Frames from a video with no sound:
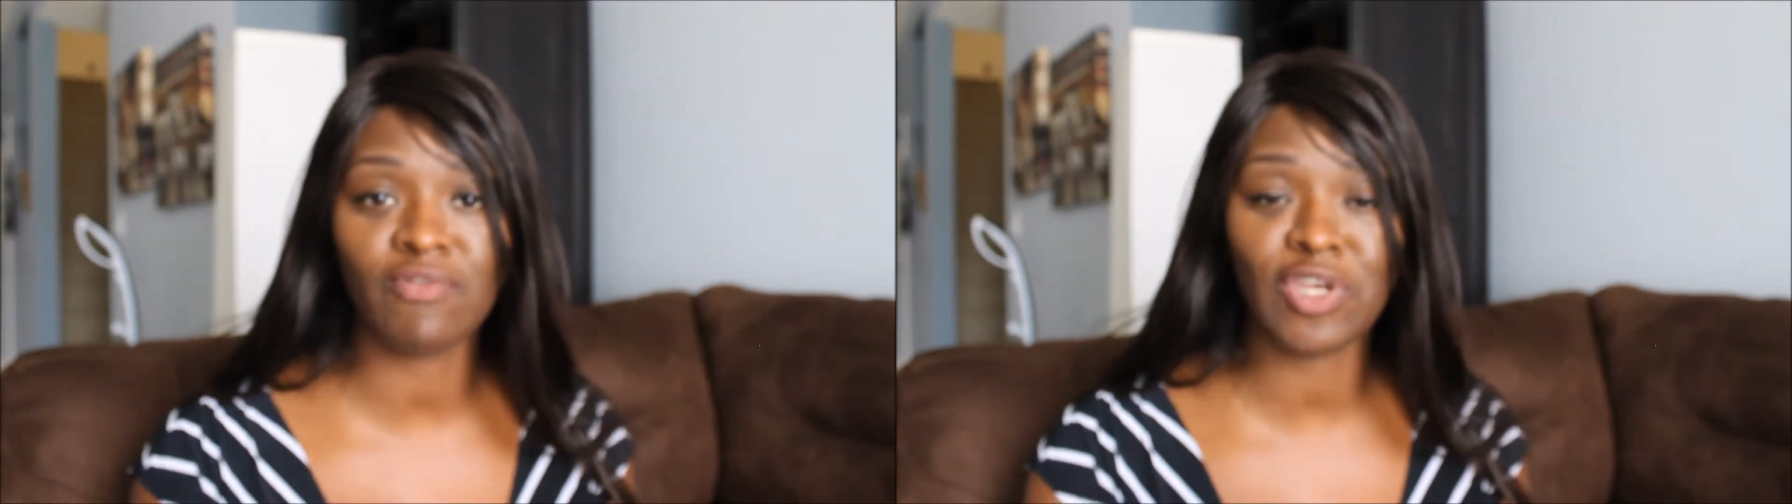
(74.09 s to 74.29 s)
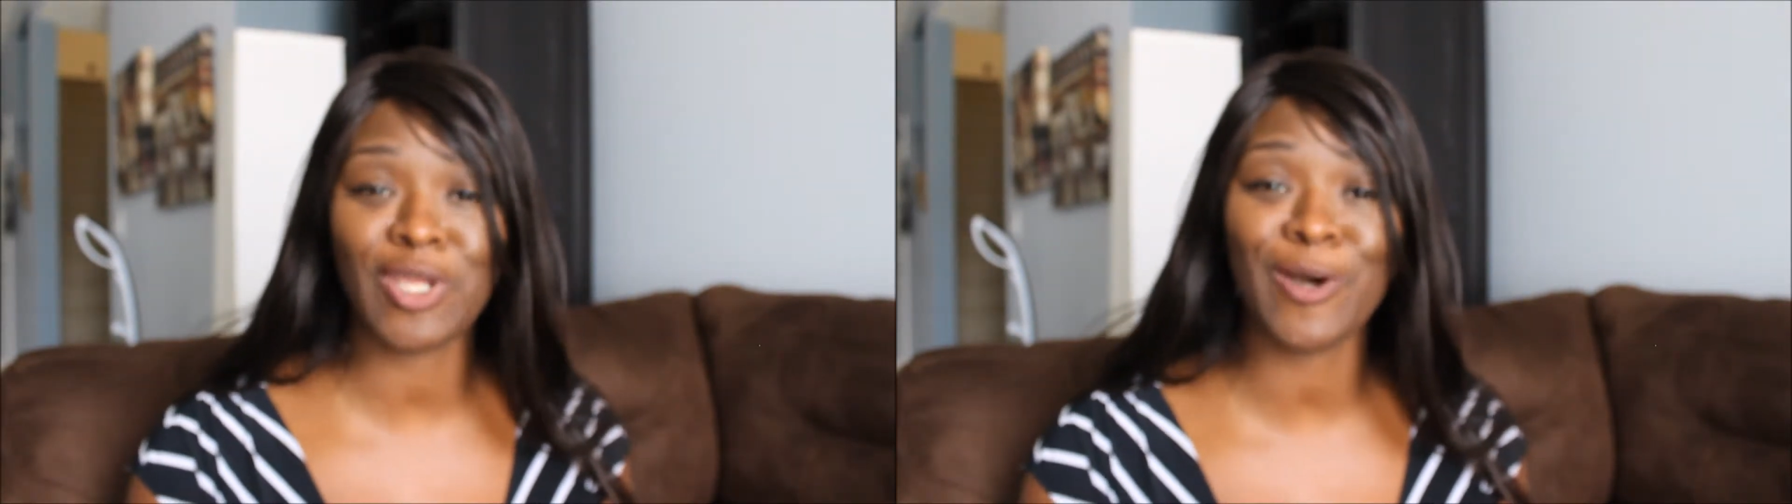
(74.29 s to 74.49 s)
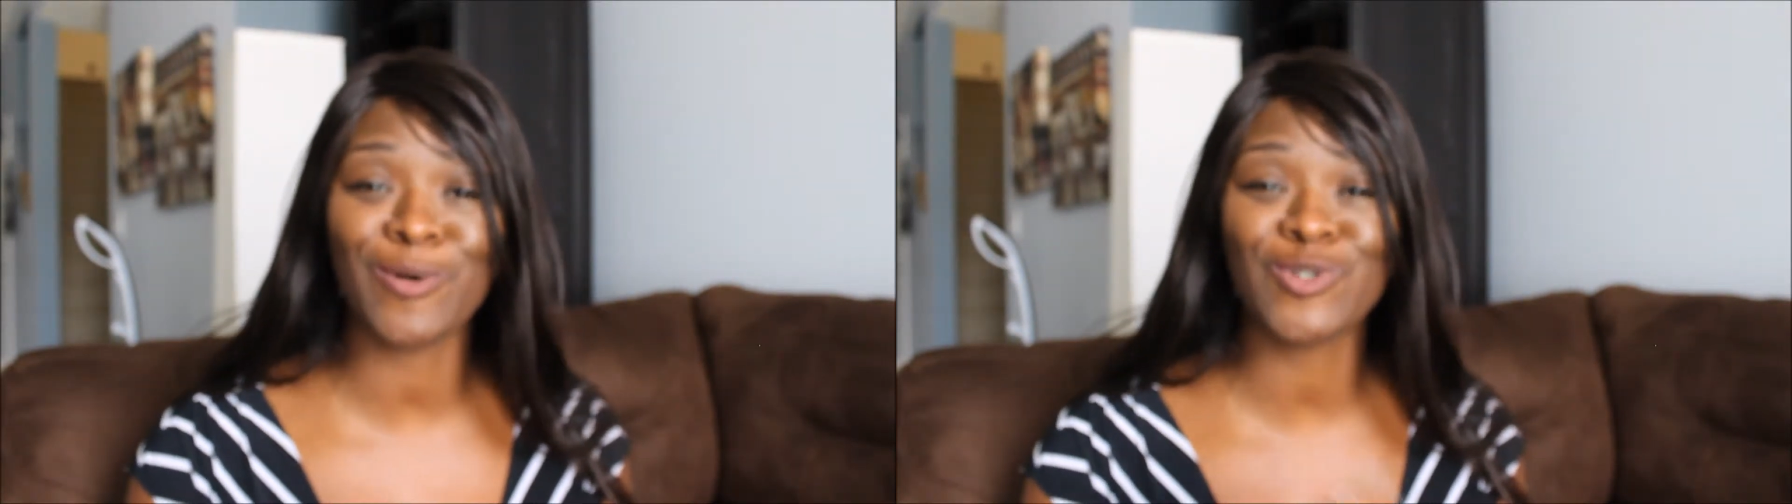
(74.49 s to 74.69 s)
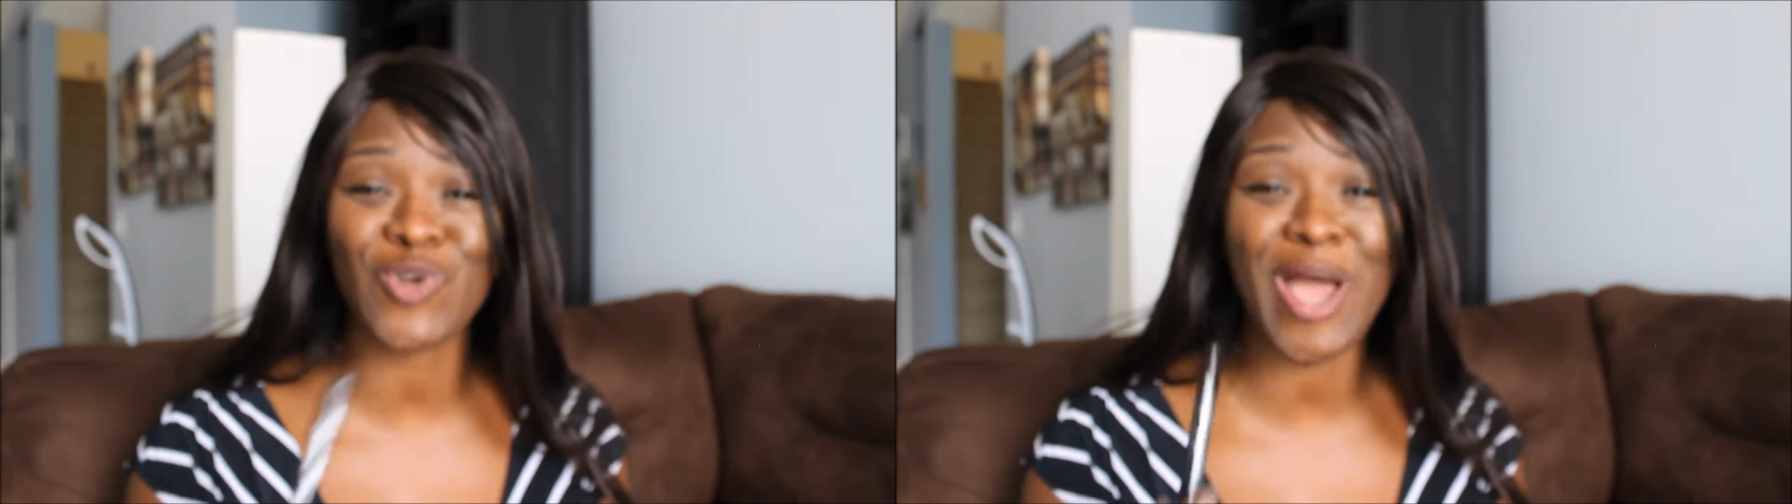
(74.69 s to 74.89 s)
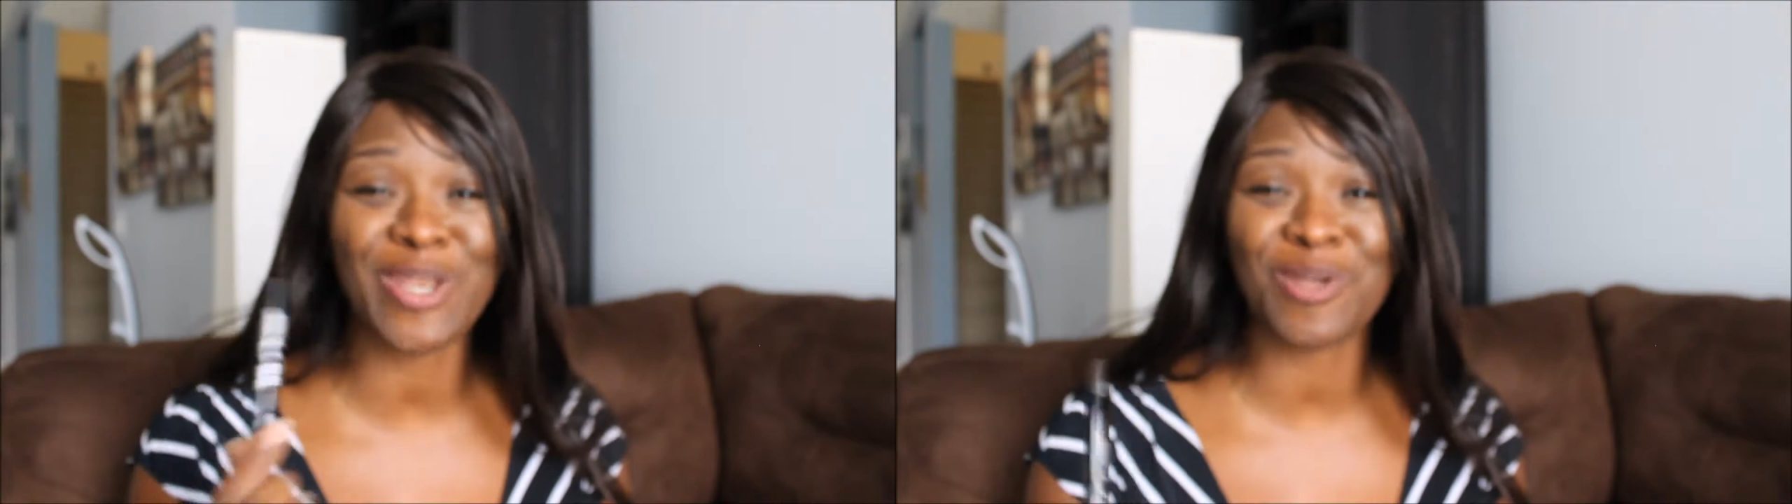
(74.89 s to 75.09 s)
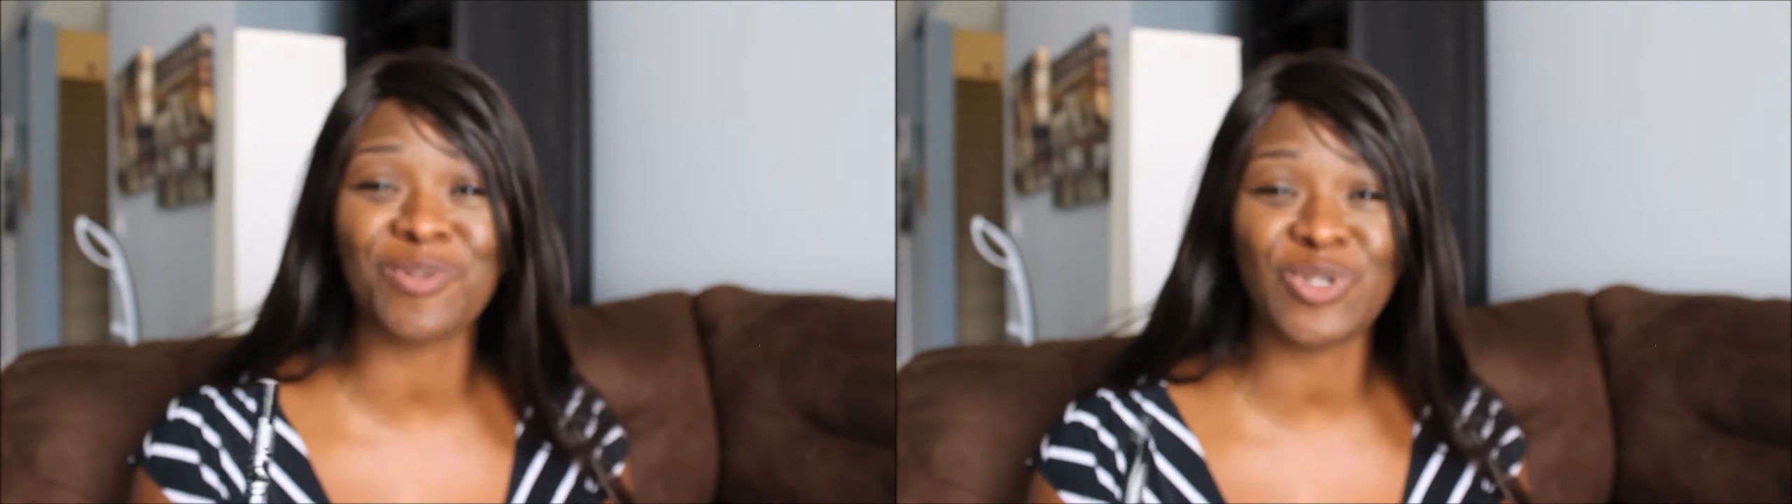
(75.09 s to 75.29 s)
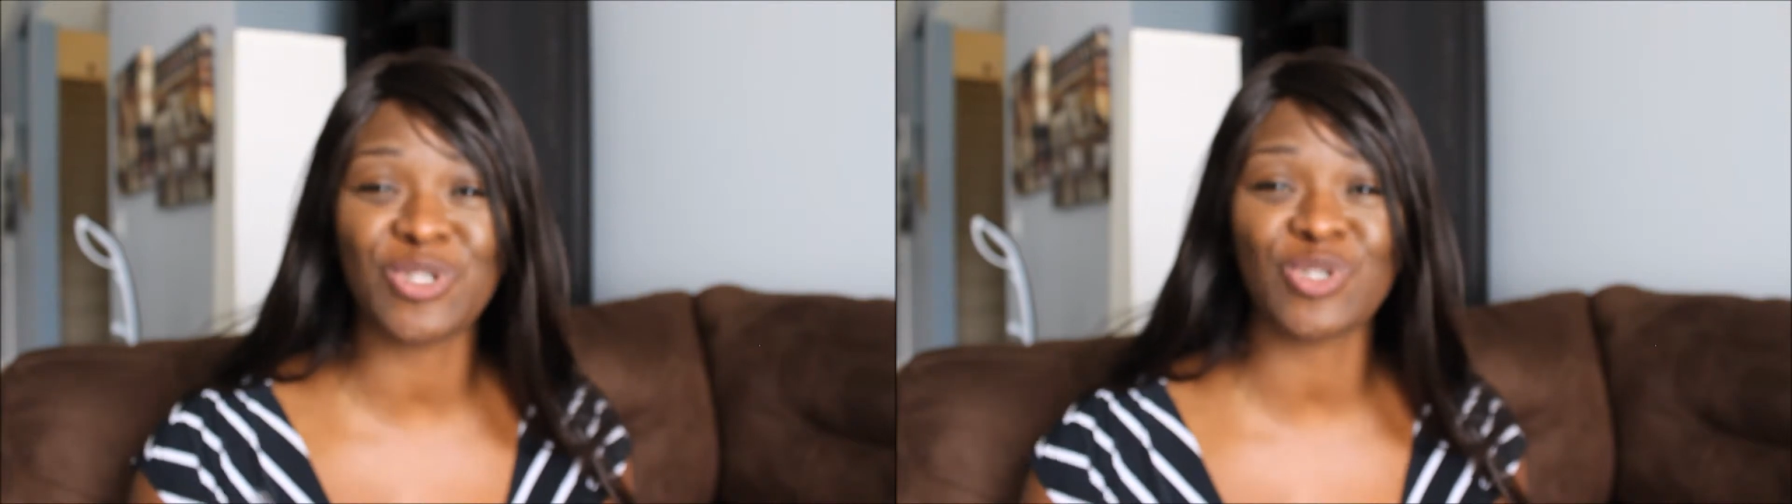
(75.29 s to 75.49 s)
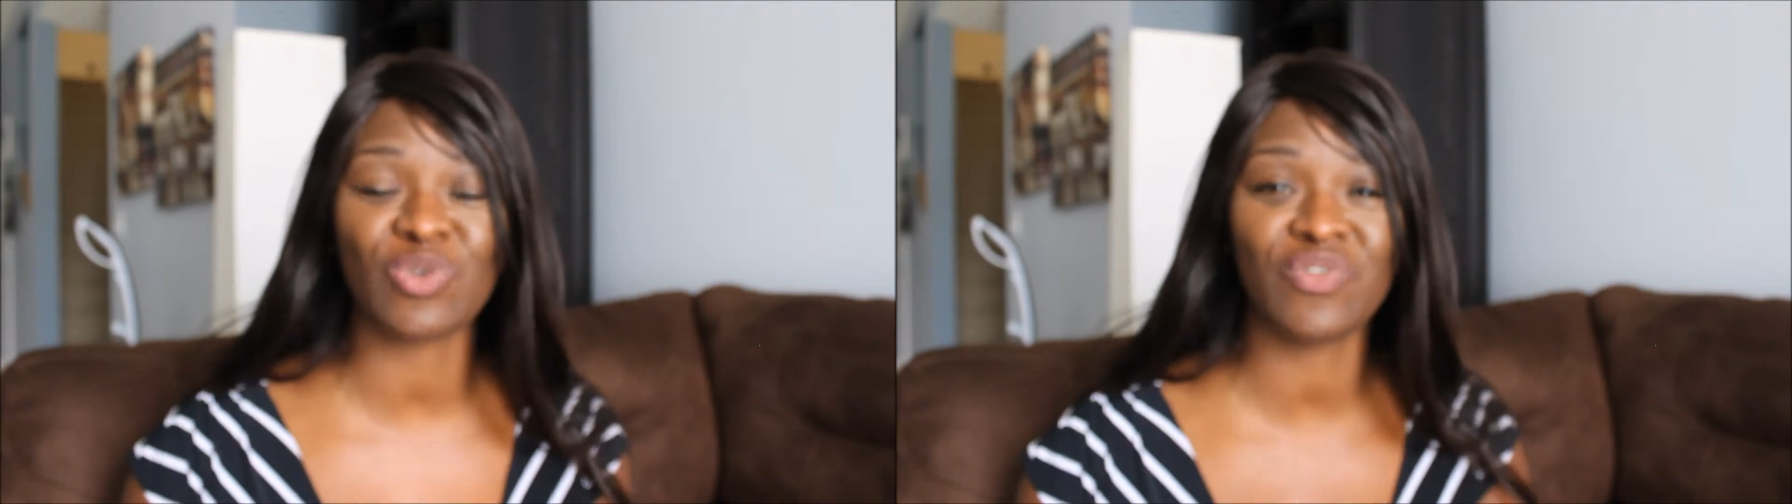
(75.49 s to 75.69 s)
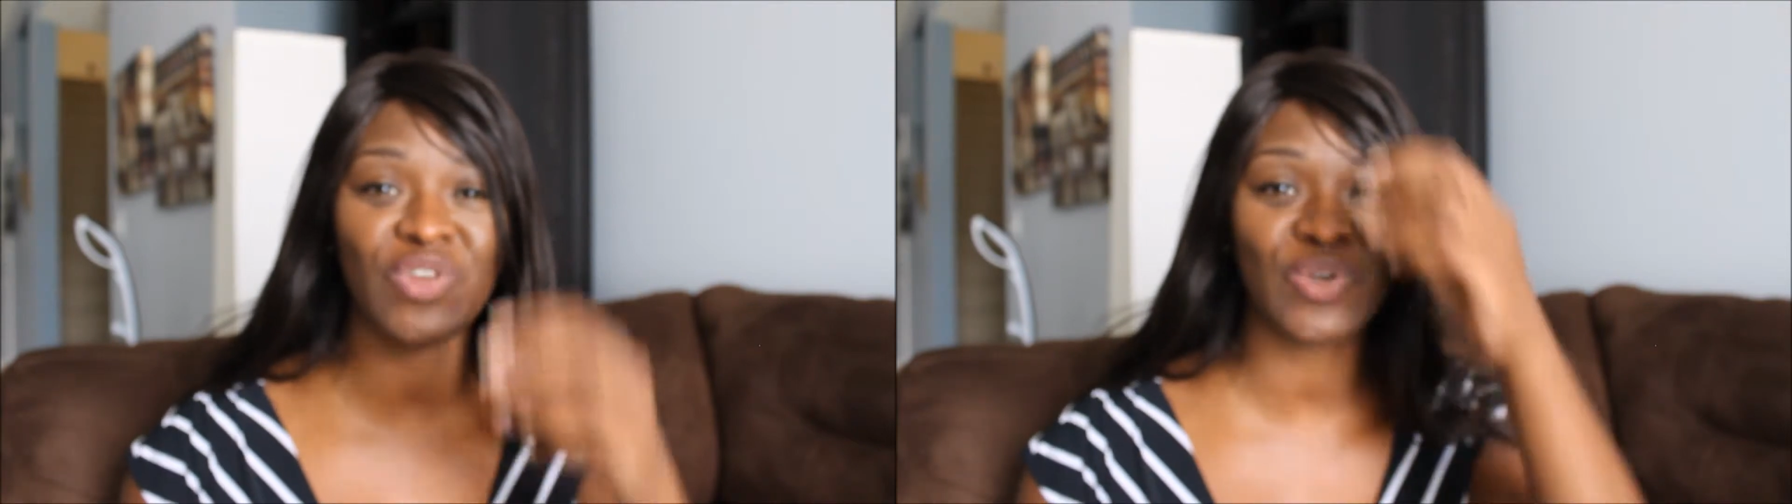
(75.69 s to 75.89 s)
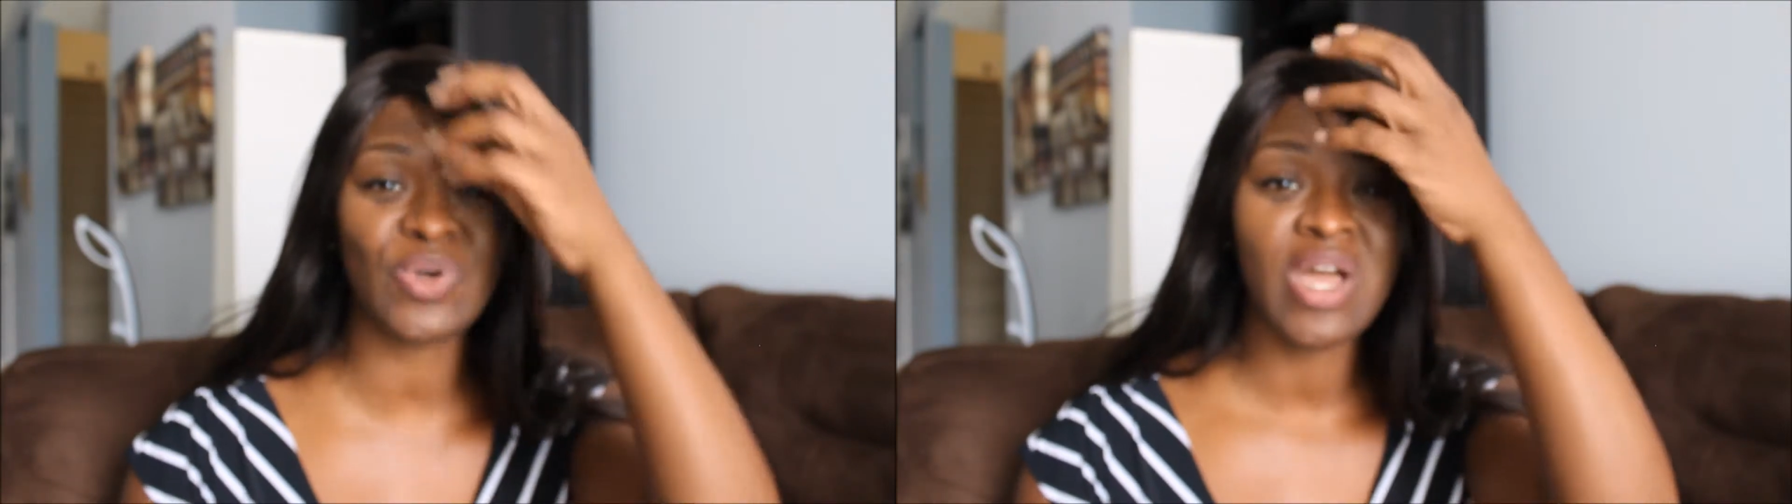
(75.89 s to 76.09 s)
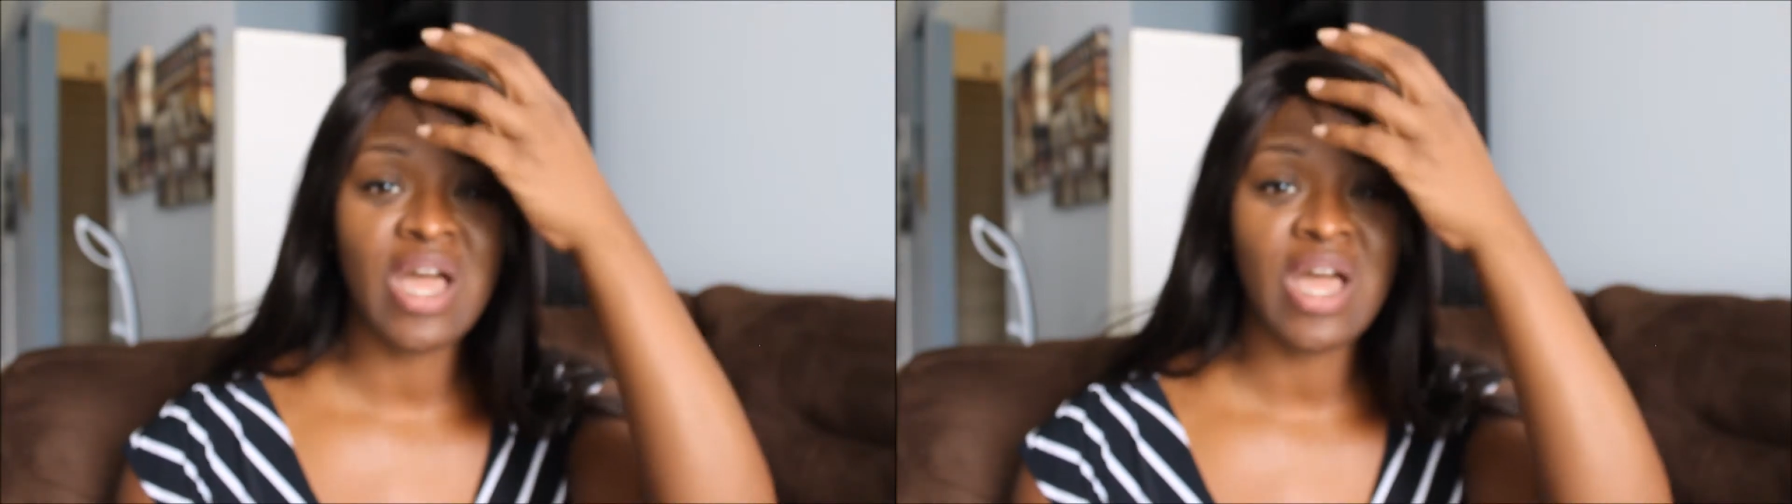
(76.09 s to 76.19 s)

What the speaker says: video trying to do this review,